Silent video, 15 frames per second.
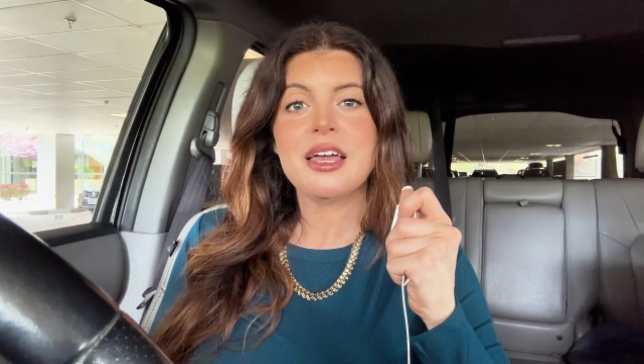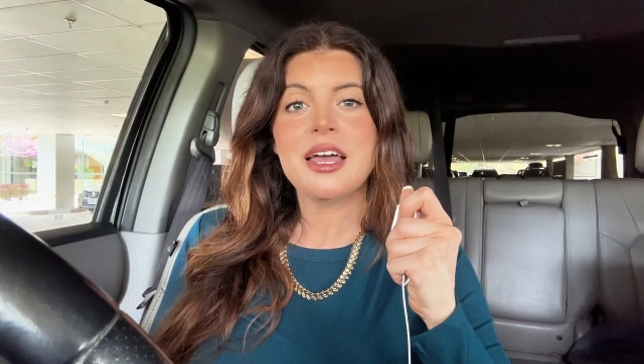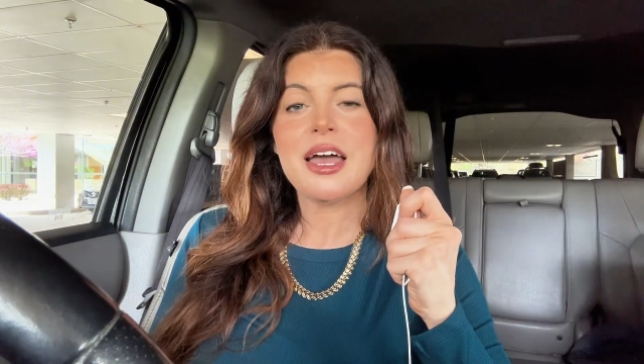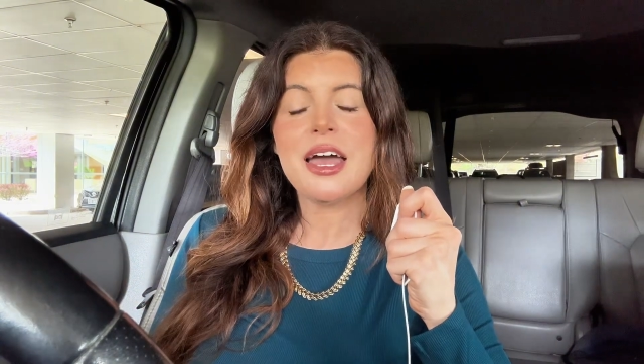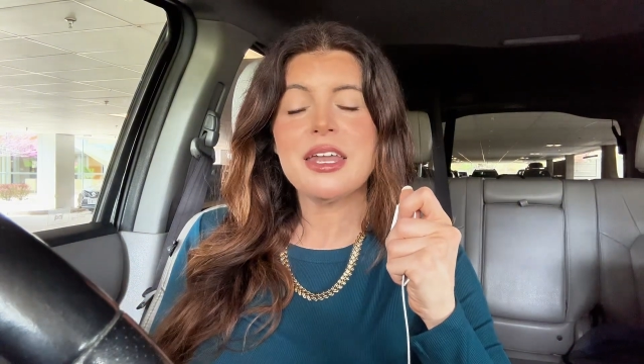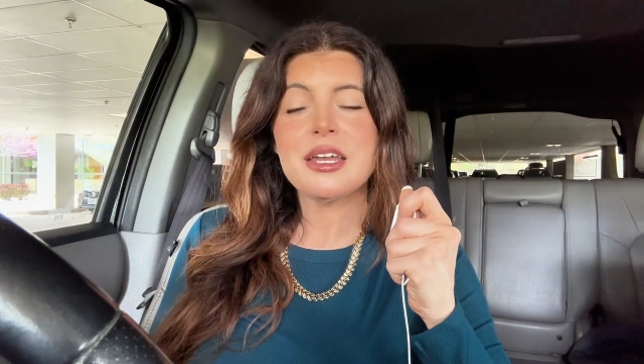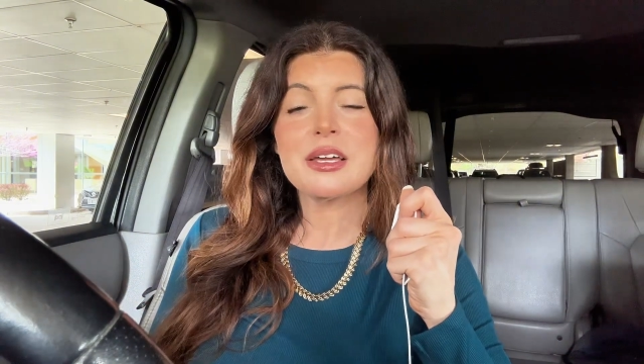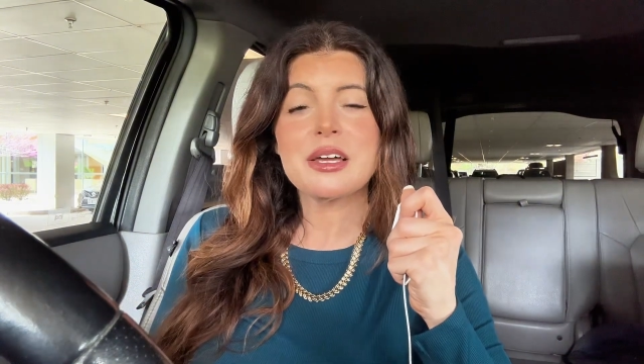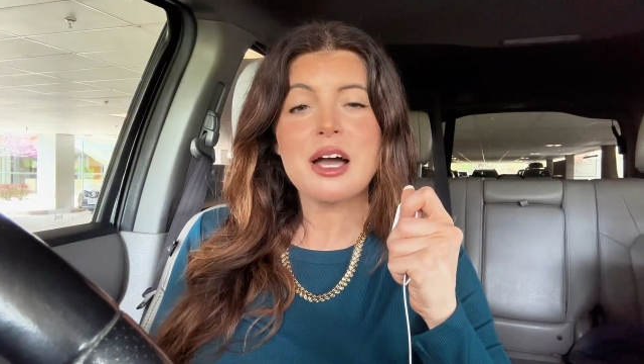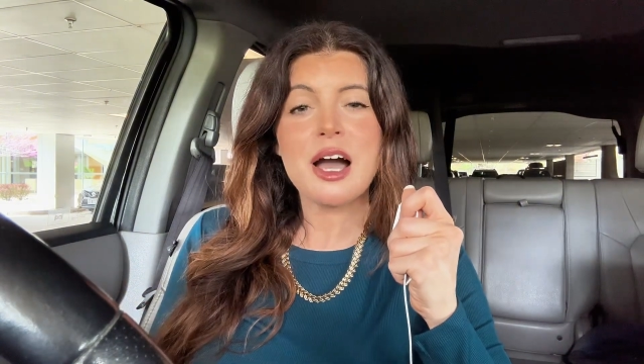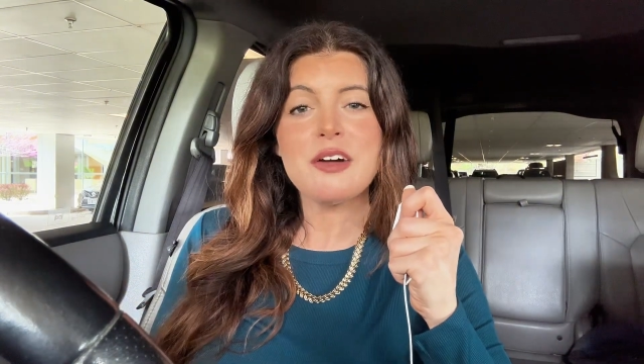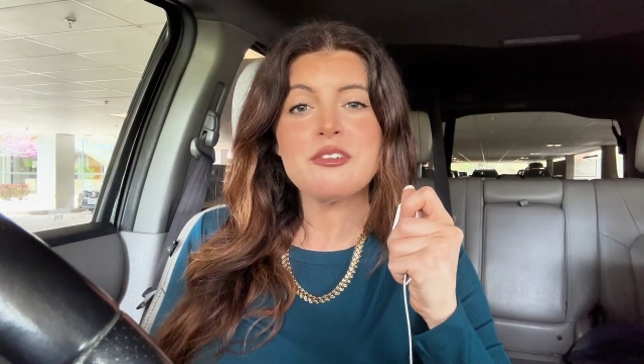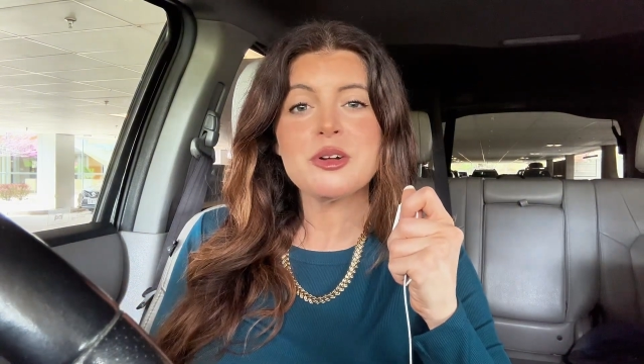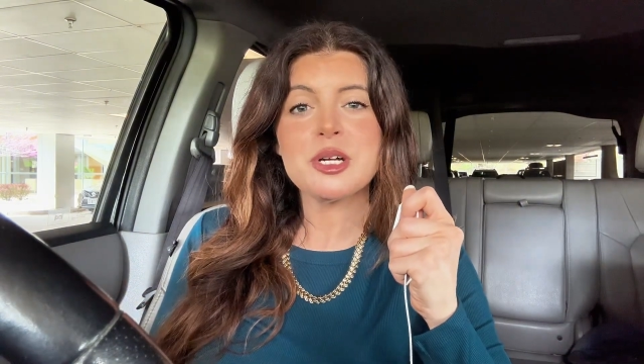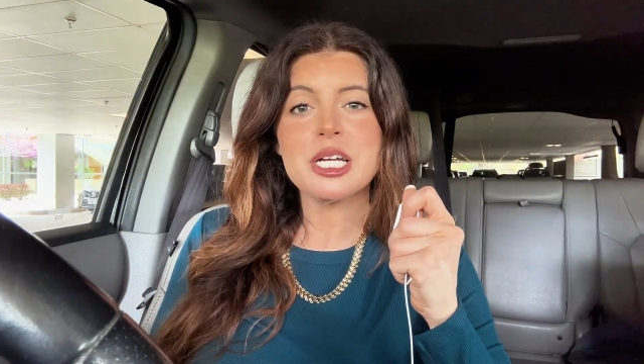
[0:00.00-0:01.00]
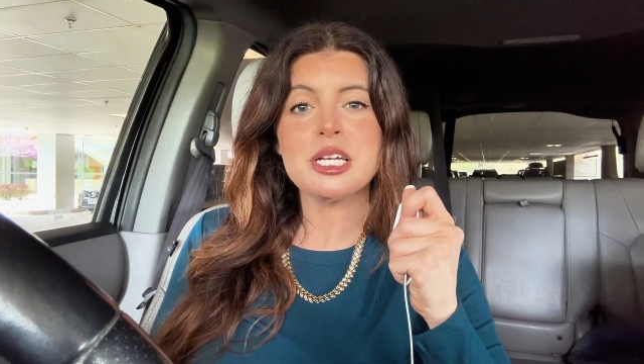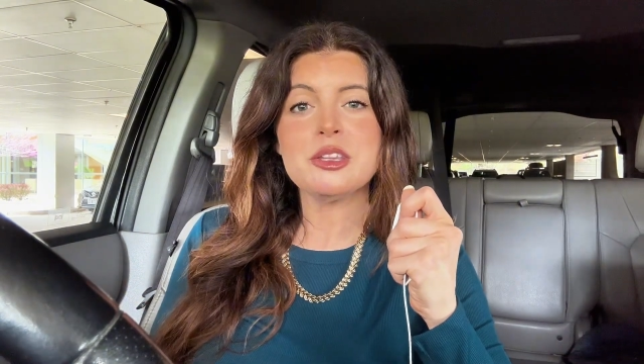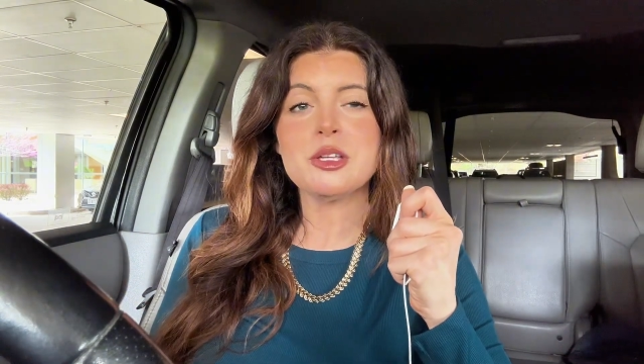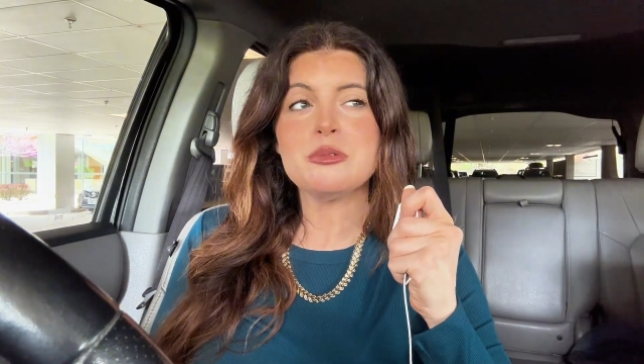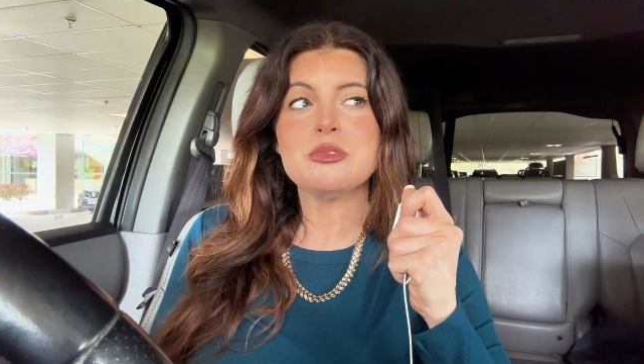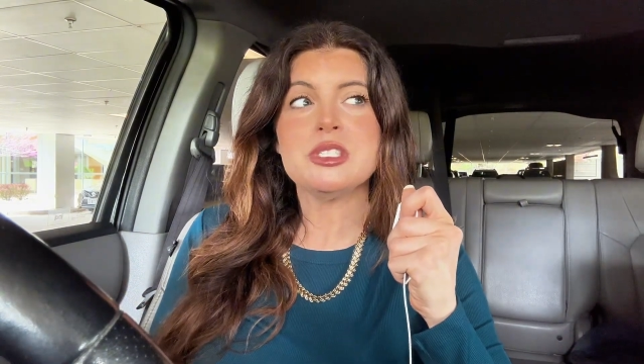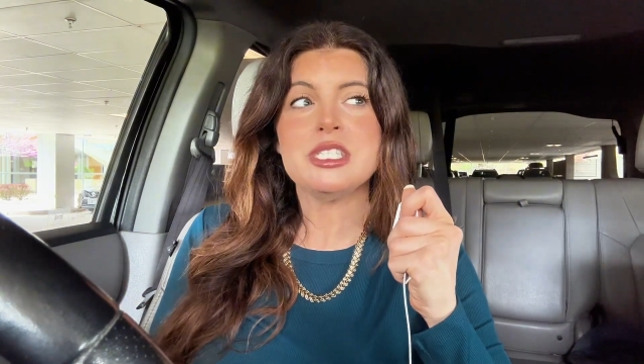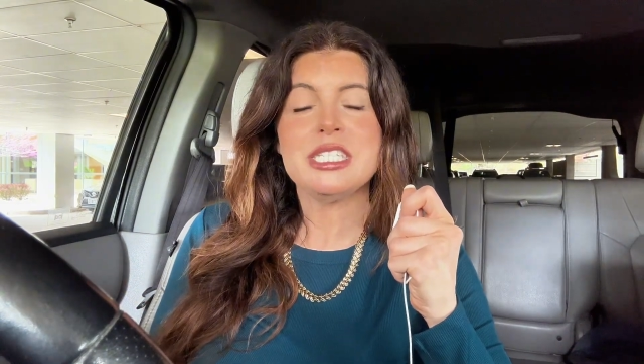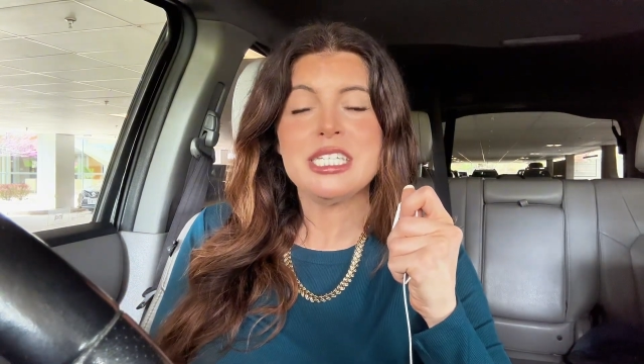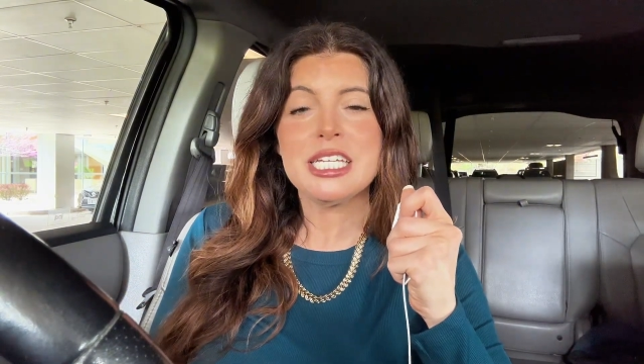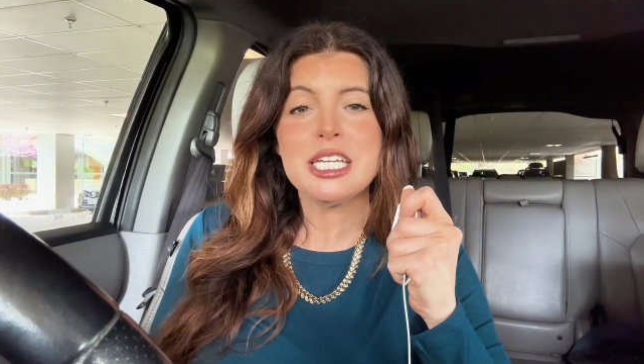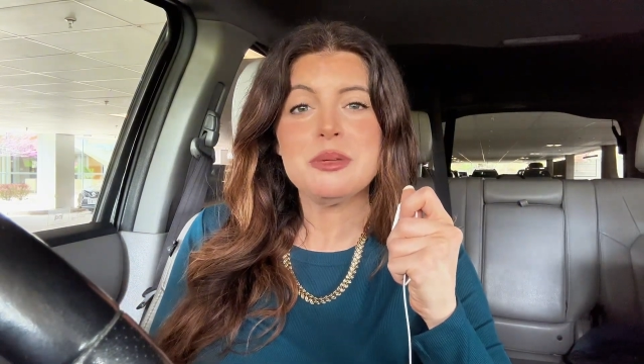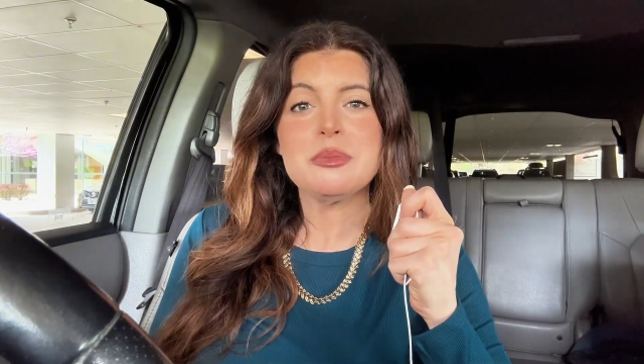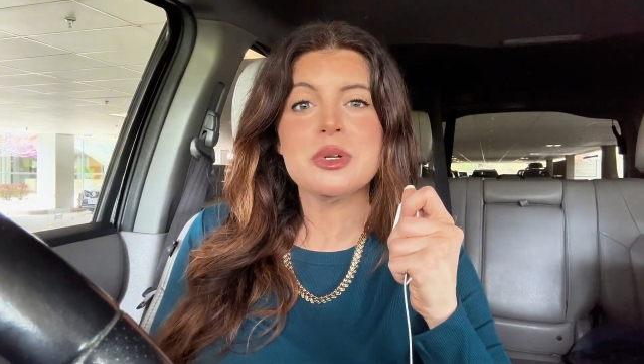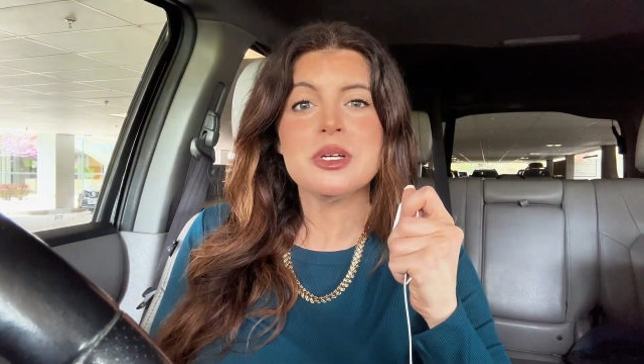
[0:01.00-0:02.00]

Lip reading: And uncovering those deep